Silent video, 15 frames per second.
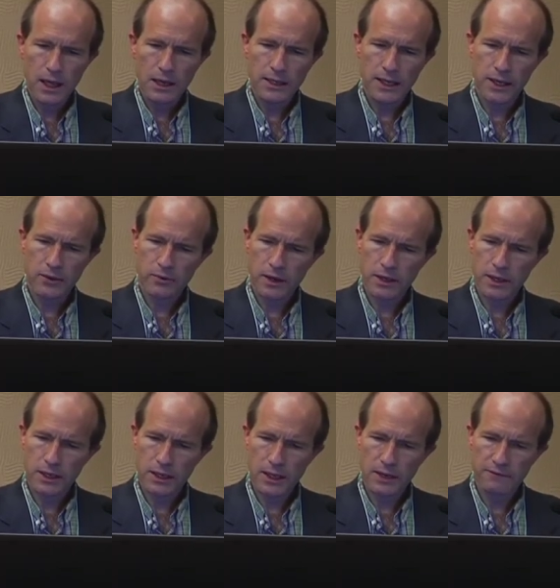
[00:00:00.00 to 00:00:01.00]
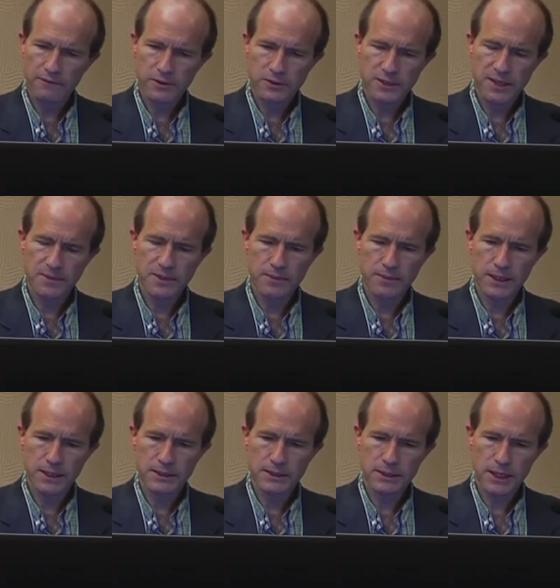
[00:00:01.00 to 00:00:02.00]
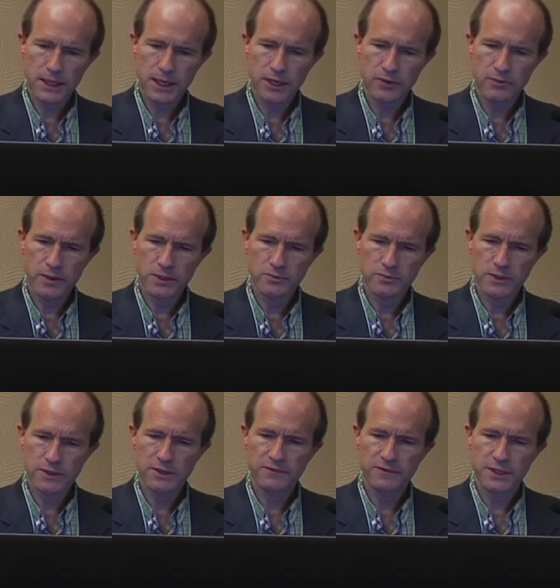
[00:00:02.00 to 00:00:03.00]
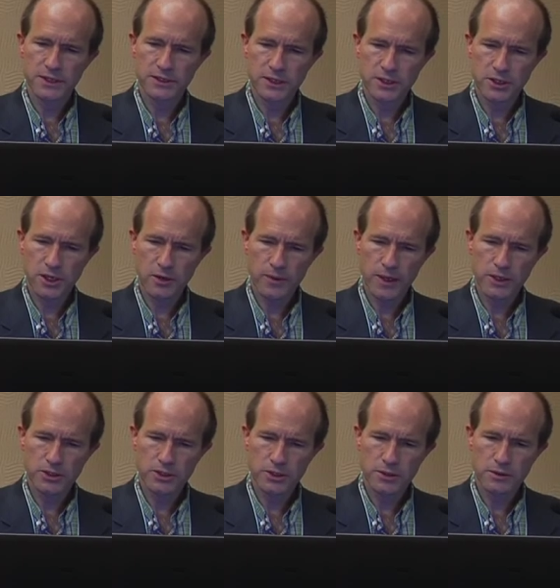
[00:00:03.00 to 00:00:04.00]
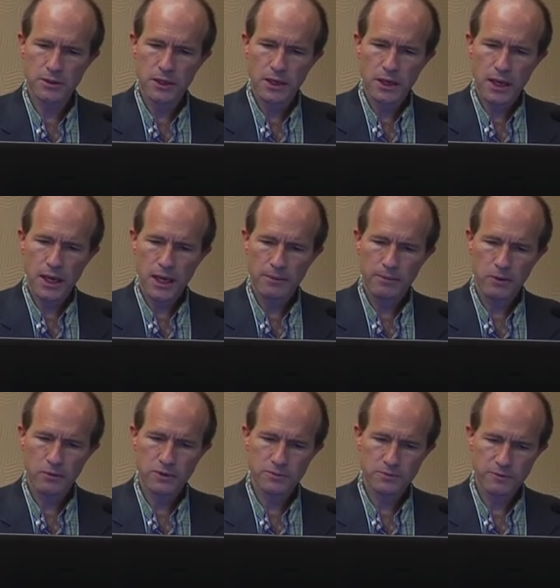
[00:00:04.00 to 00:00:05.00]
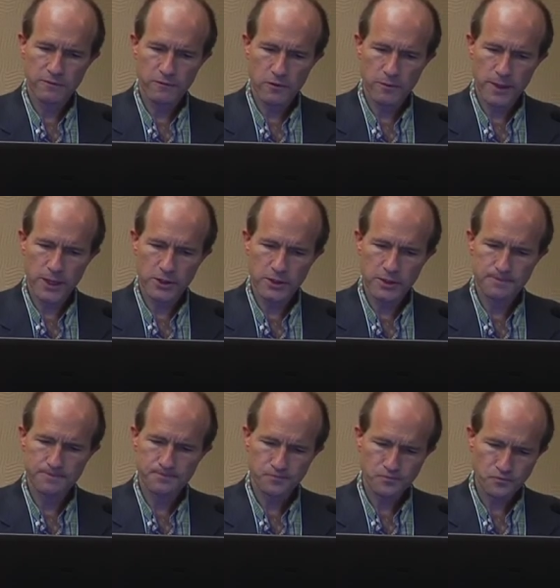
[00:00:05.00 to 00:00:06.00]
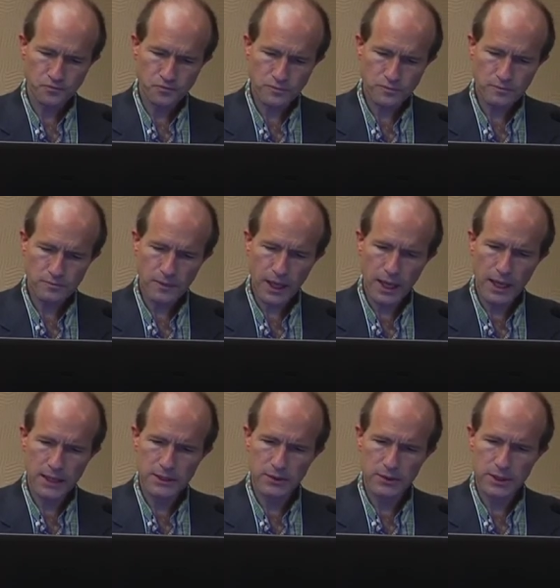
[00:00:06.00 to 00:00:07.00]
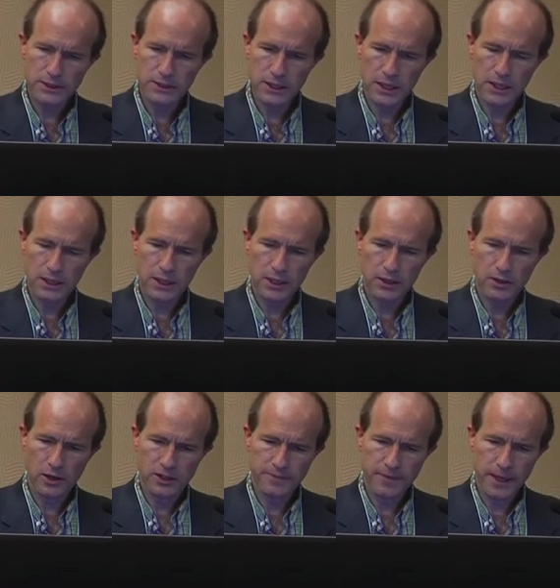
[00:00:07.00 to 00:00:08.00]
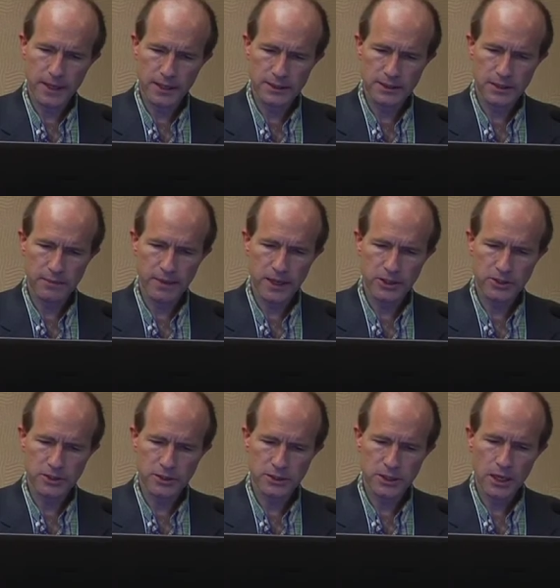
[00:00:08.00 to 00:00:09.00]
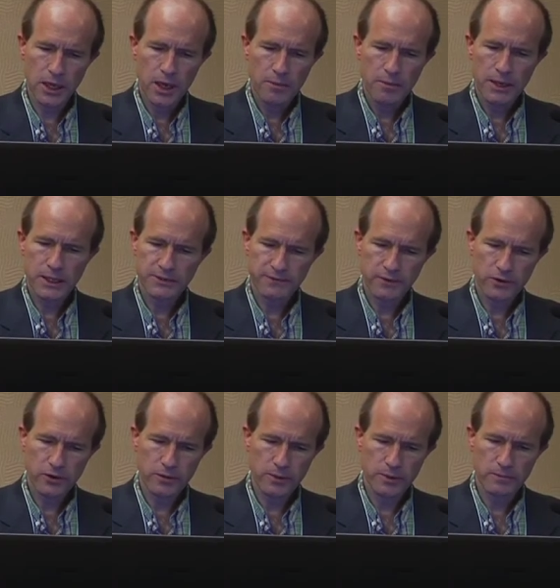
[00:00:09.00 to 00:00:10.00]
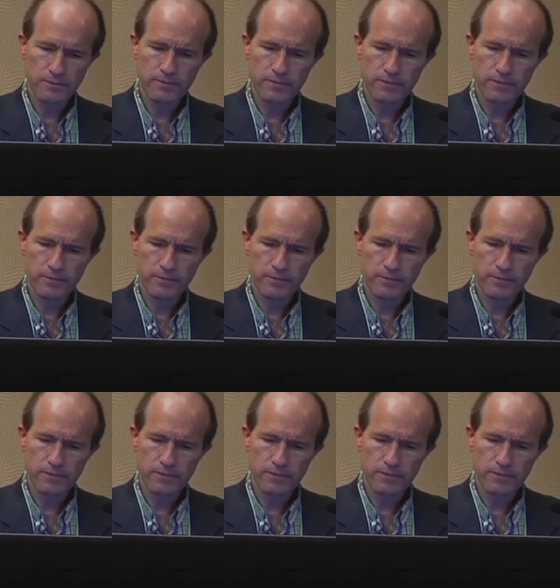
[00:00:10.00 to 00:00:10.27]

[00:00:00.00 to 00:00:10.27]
Later on in life, there seems to be a slight increased risk of disc degeneration and bone spur formation. And so this can cause pain in some patients, but it's variable.